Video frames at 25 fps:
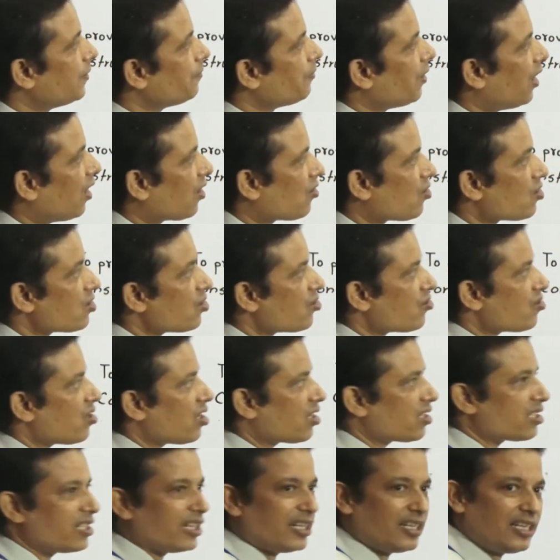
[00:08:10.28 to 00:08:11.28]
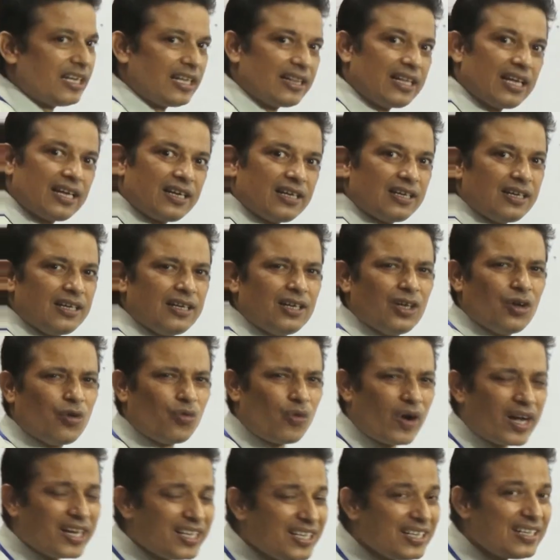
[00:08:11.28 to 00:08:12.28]
constructed, then
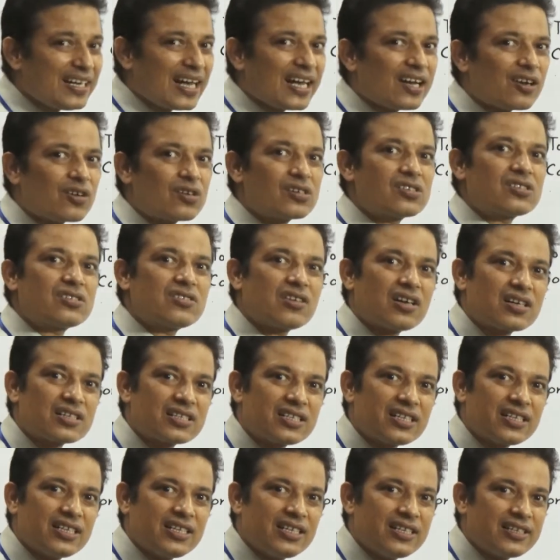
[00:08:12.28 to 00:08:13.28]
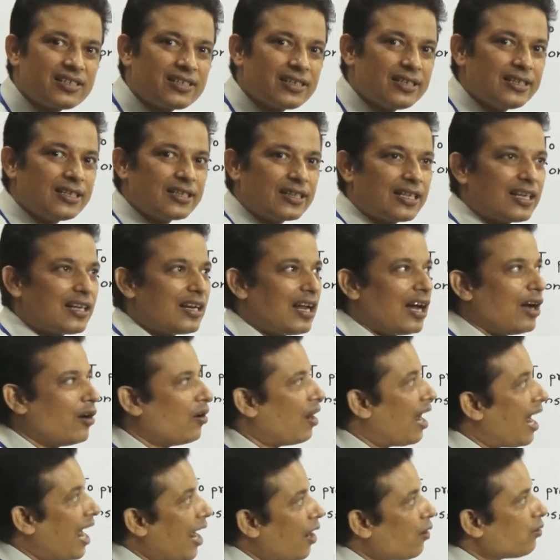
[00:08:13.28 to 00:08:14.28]
why did I construct it, then
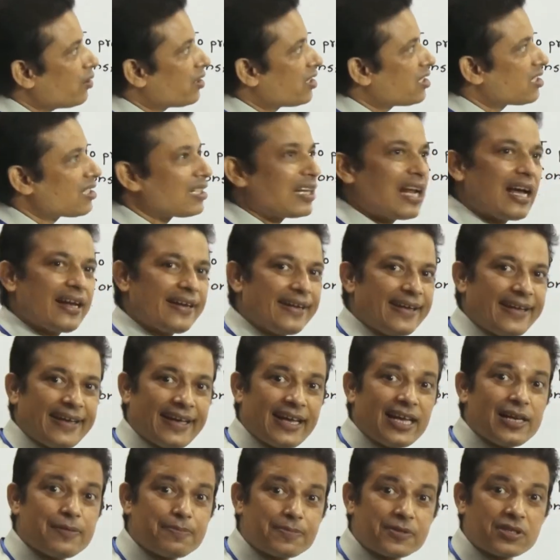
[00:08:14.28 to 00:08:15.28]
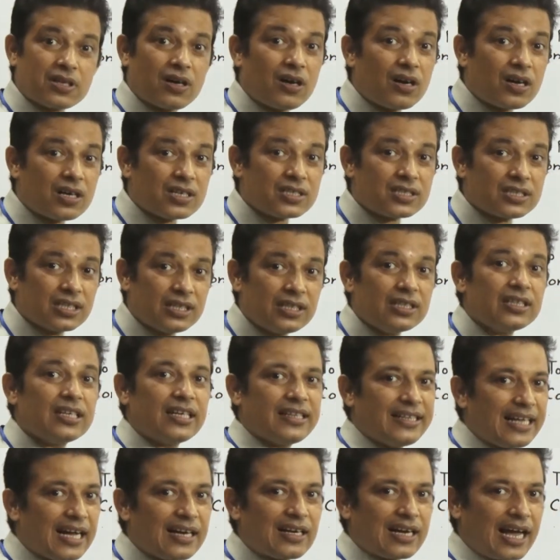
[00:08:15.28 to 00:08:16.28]
how this line helps us,
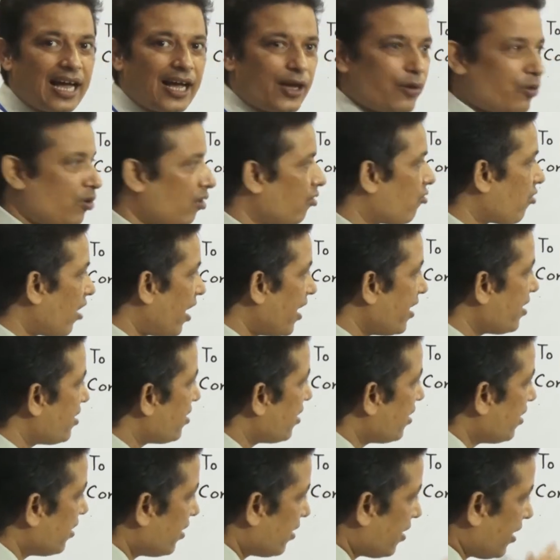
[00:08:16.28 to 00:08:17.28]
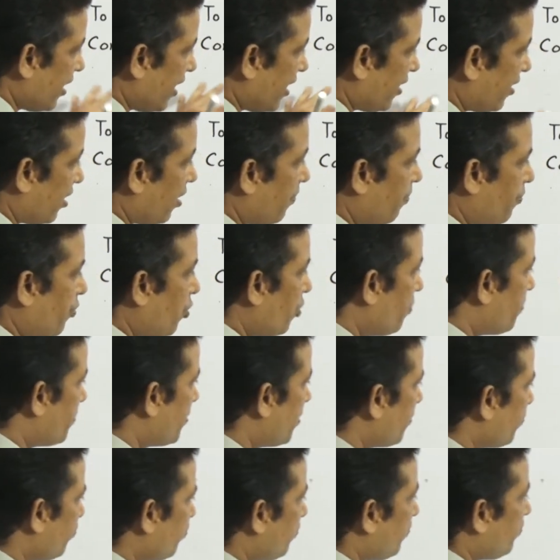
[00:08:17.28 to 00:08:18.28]
that I will write in the
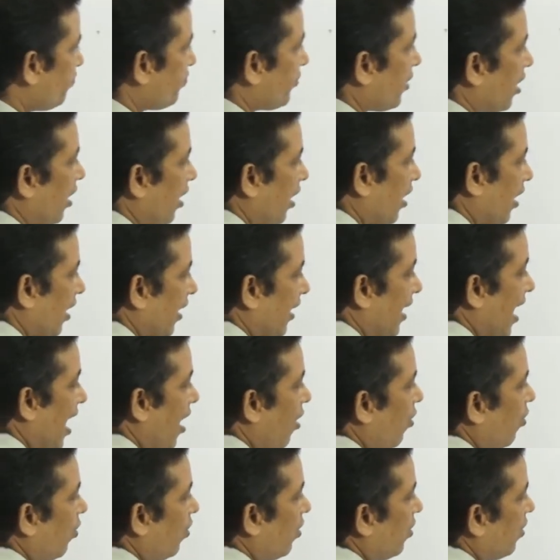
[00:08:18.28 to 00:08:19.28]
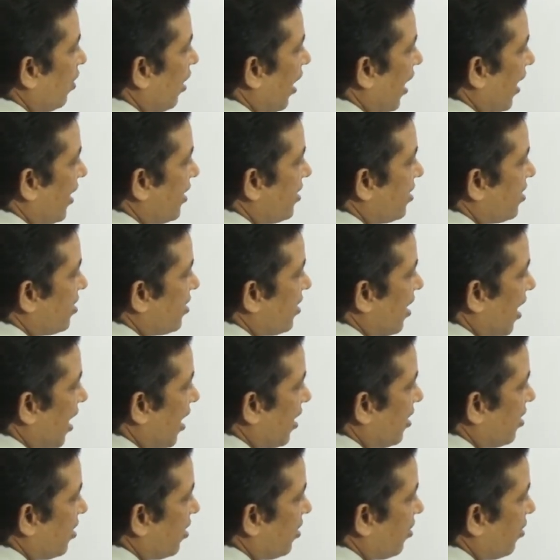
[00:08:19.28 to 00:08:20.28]
proofs. Now, I
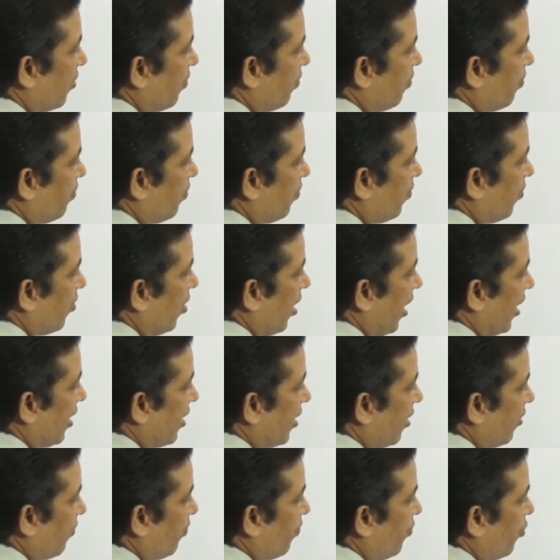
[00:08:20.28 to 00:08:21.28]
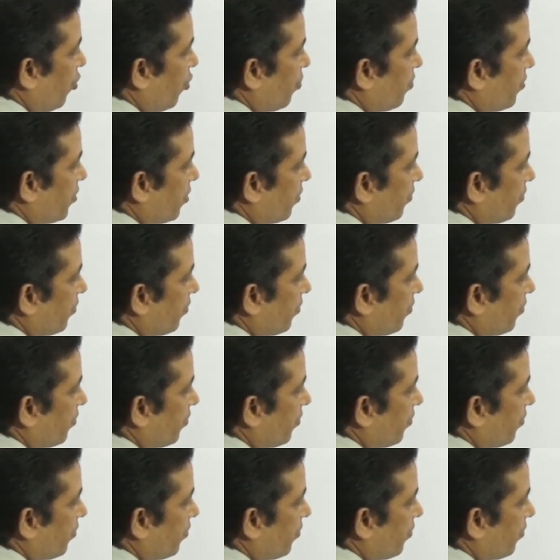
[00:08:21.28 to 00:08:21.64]
start writing proofs.